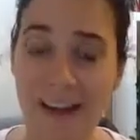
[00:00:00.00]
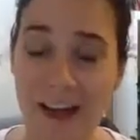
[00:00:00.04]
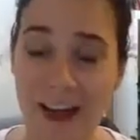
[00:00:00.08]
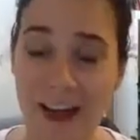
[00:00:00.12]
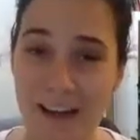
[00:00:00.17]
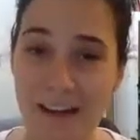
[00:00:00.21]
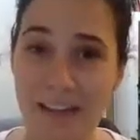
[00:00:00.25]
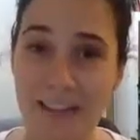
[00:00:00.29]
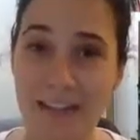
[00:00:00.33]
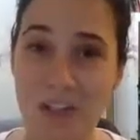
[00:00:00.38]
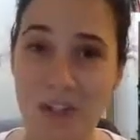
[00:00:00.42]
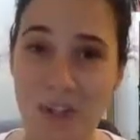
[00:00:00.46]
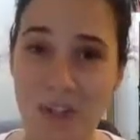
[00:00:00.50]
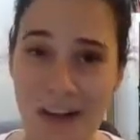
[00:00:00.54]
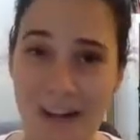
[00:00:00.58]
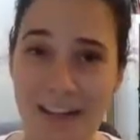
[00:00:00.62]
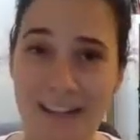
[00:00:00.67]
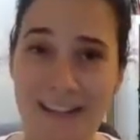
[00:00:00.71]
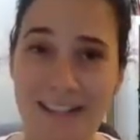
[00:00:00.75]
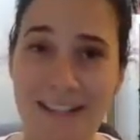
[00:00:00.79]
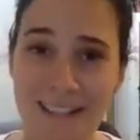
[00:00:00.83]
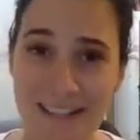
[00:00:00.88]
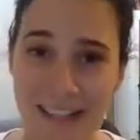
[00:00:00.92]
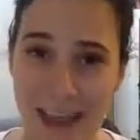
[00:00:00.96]
and is trying
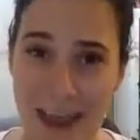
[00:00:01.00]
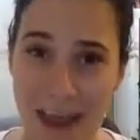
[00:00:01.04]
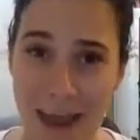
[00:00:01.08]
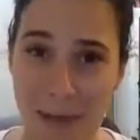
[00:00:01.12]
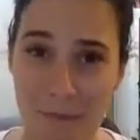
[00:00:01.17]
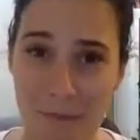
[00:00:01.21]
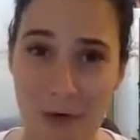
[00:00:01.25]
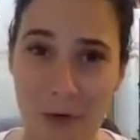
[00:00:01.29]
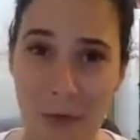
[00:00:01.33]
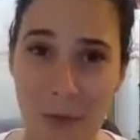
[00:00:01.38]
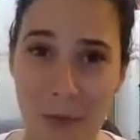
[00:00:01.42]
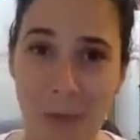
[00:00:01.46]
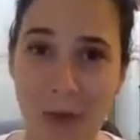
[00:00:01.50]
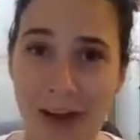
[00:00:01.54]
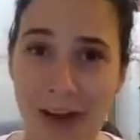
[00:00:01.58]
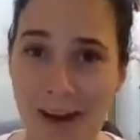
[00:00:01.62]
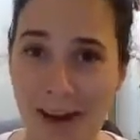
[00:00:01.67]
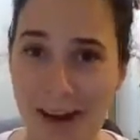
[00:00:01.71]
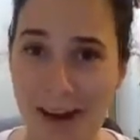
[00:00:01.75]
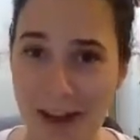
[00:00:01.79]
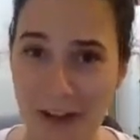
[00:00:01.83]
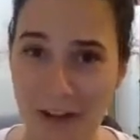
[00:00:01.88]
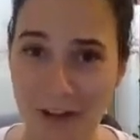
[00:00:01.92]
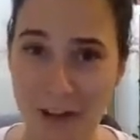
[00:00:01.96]
to scam you,
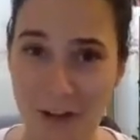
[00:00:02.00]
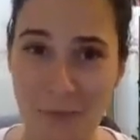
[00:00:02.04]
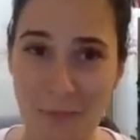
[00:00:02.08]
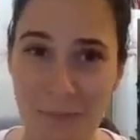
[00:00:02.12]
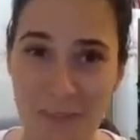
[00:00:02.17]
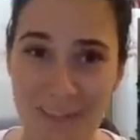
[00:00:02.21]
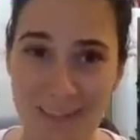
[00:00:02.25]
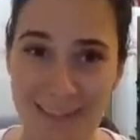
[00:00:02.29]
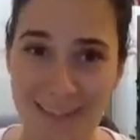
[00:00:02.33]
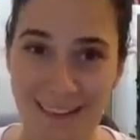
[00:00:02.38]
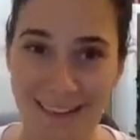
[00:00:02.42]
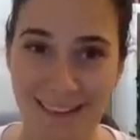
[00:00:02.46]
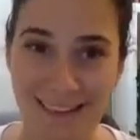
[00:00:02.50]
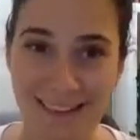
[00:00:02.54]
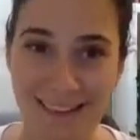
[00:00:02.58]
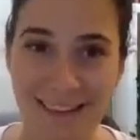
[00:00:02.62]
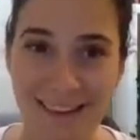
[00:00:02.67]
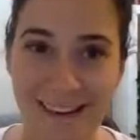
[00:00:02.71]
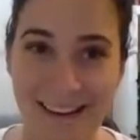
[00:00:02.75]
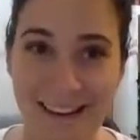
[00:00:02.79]
100%.